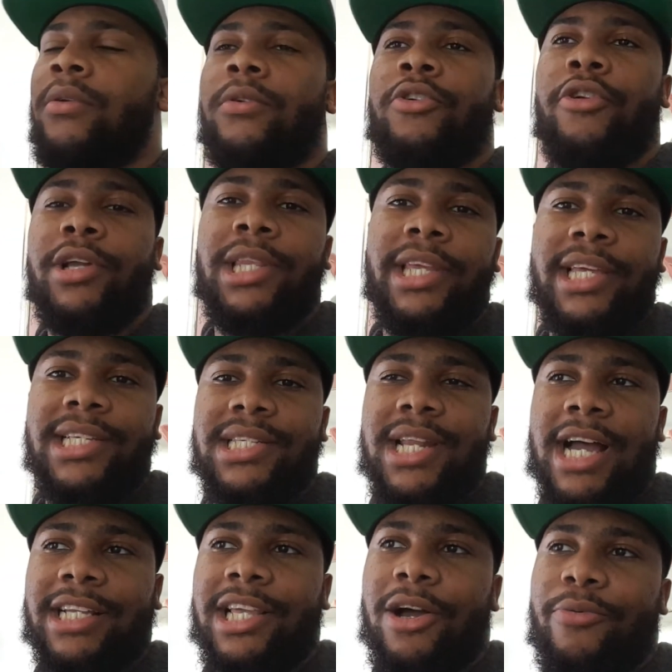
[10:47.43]
Krillin gets
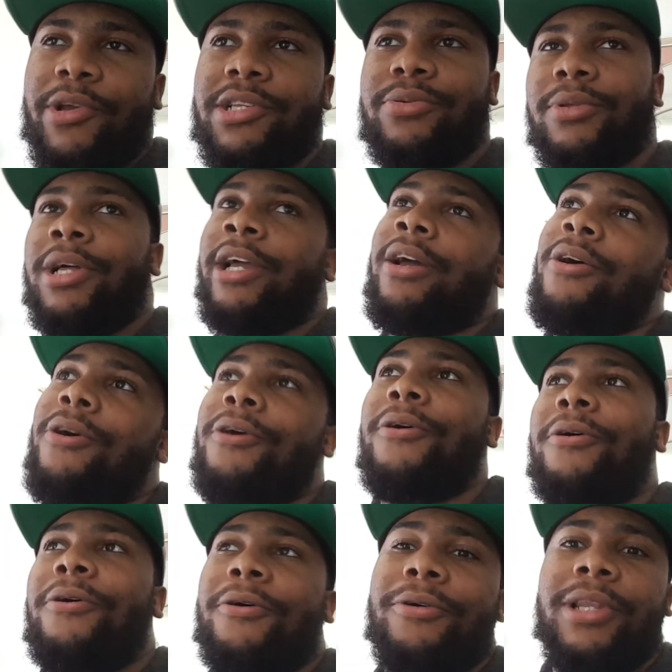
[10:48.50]
knocked out. Whis will like, ho,
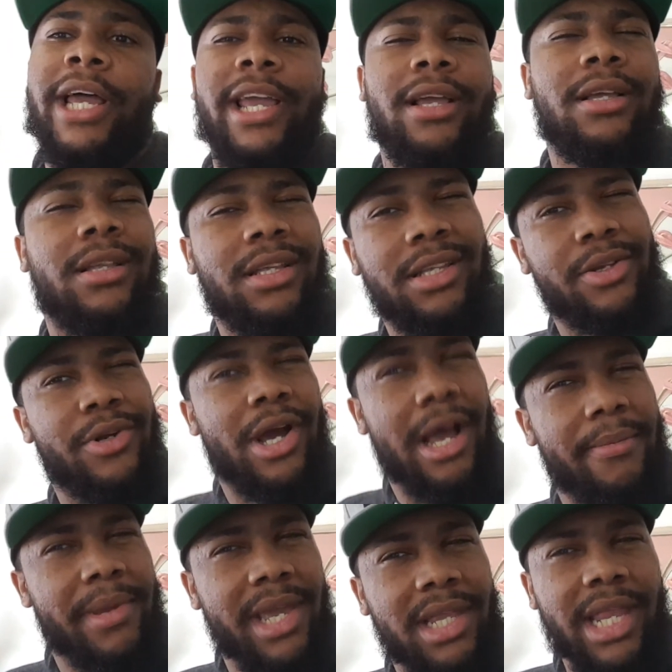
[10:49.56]
ho, ho. Like, you know what
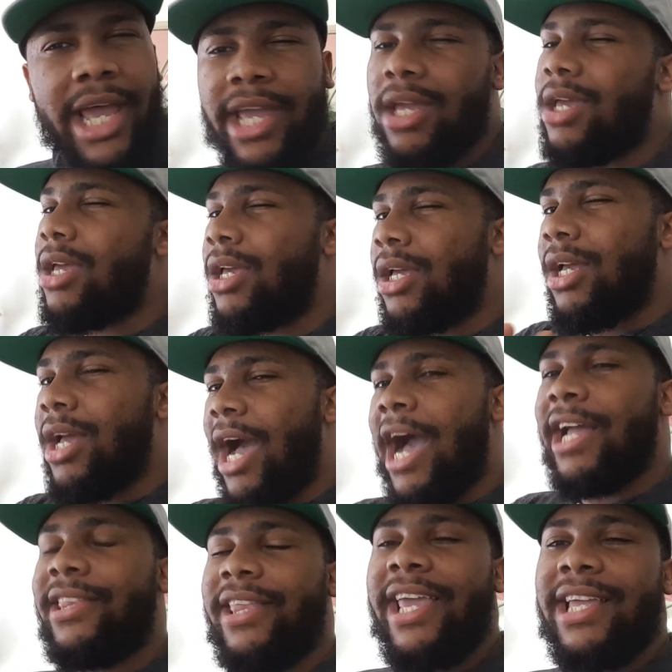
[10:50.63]
I mean? Like,
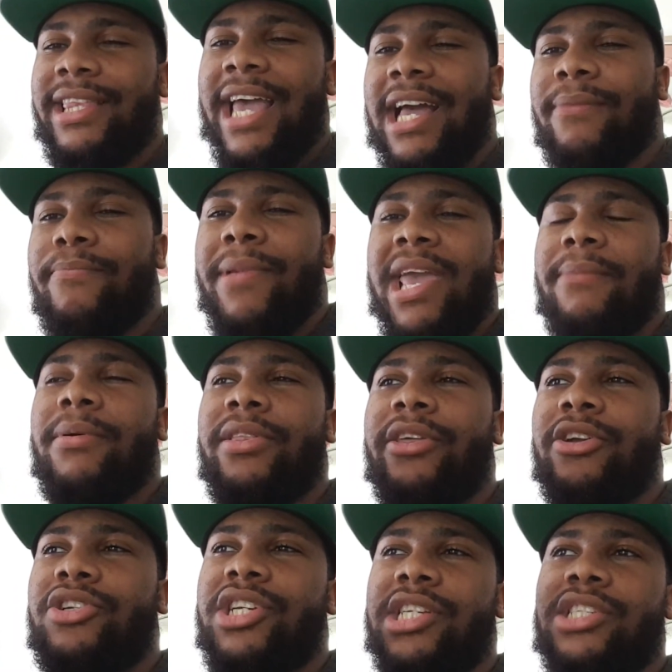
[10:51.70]
I think that maybe
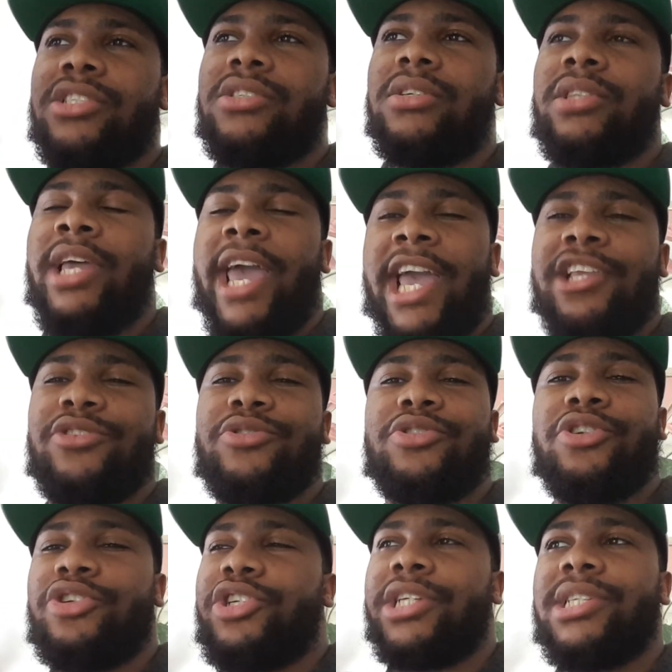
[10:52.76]
the
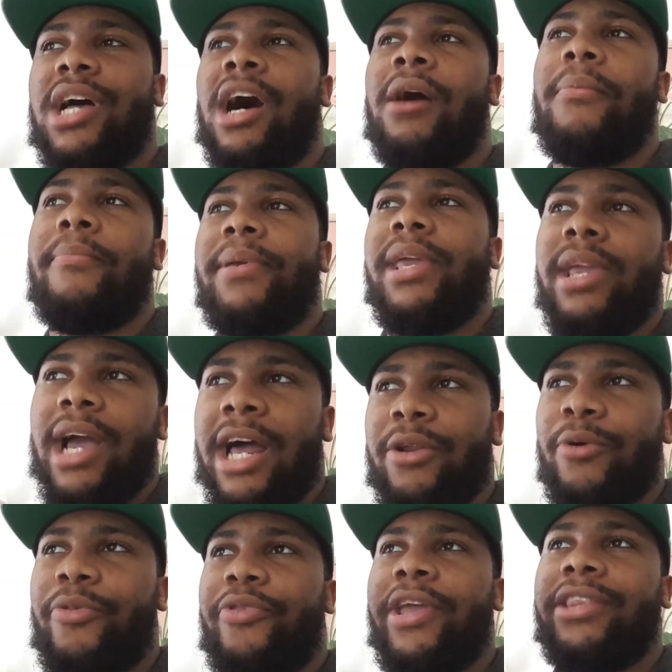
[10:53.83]
angels are just upbeat. I
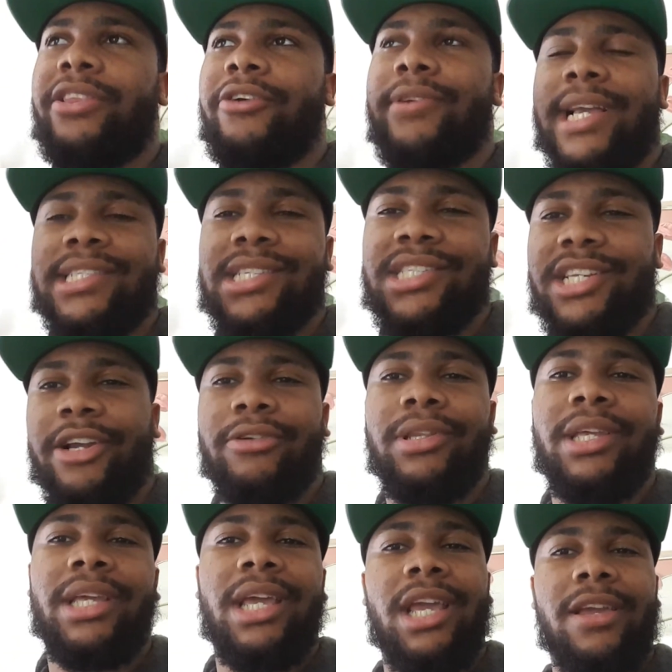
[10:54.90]
don't think they're
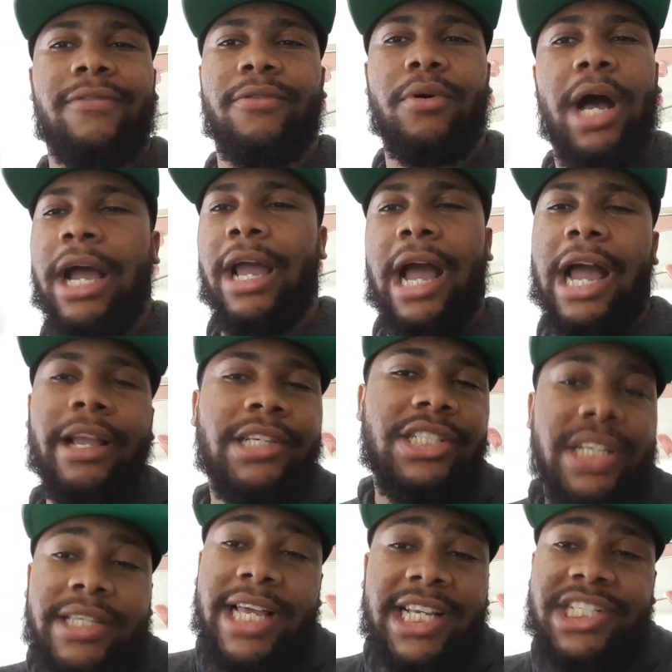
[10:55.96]
necessarily evil.
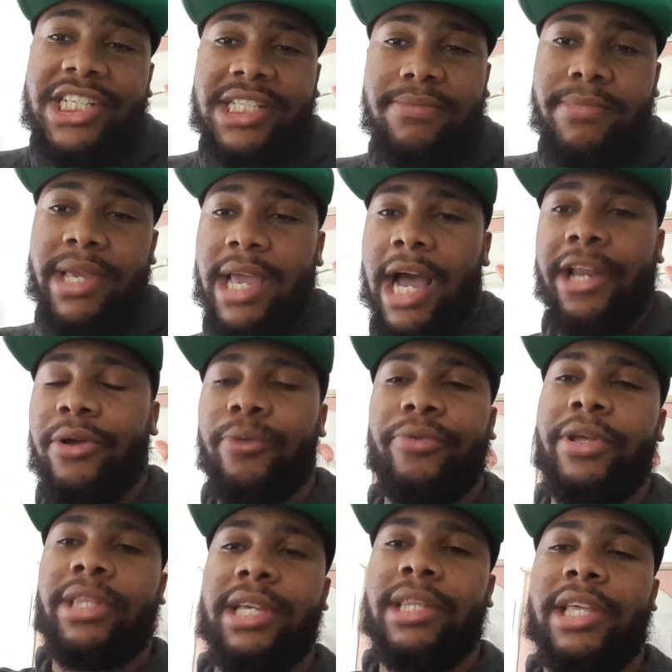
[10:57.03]
That's just me. I don't
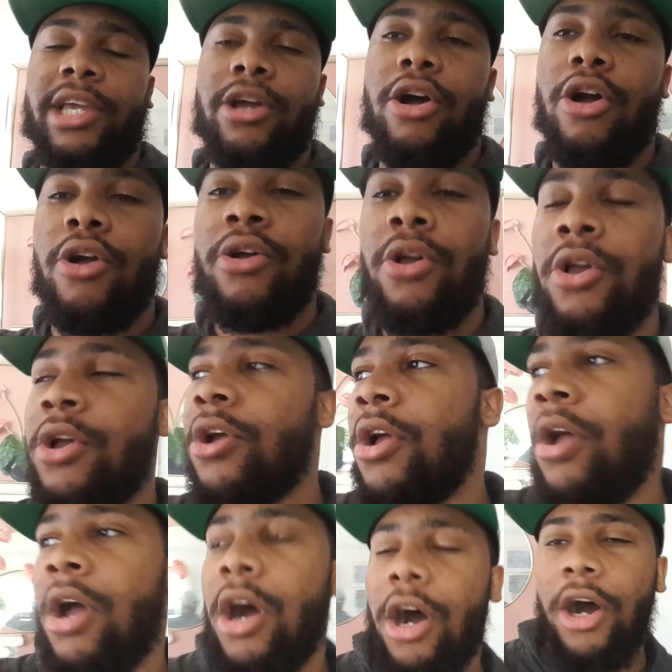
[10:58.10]
think that they are.
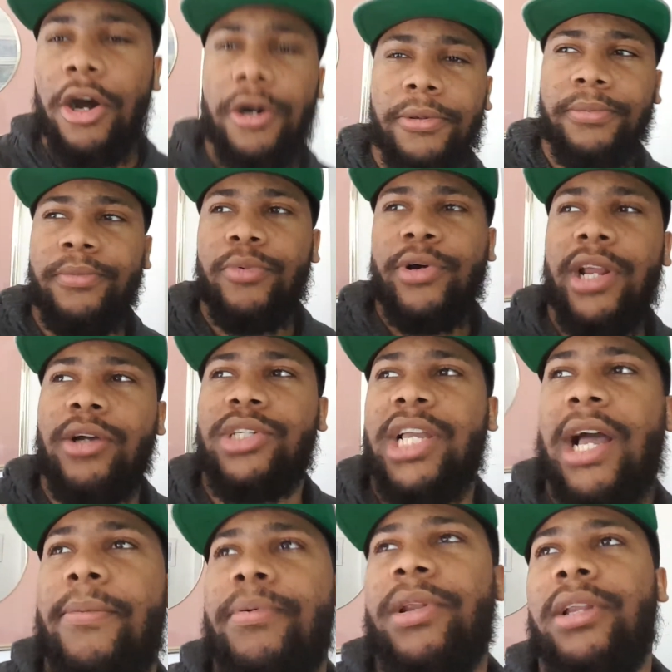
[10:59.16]
What else
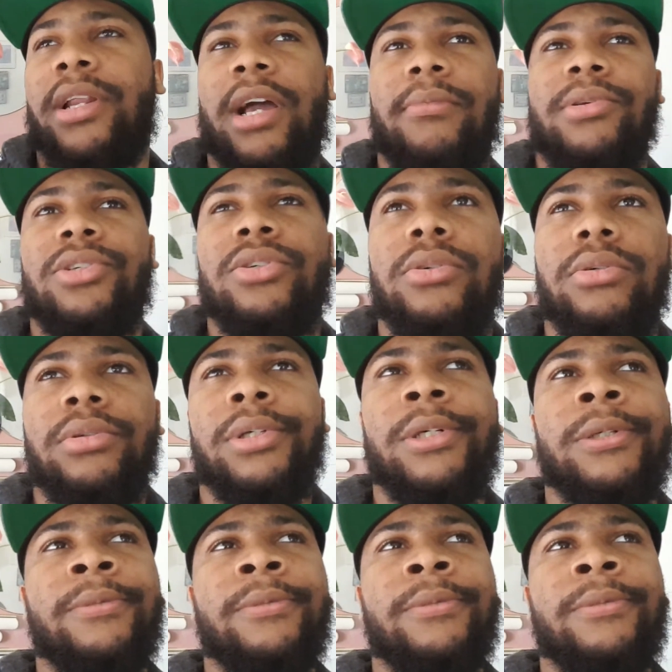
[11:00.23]
happened in the episode?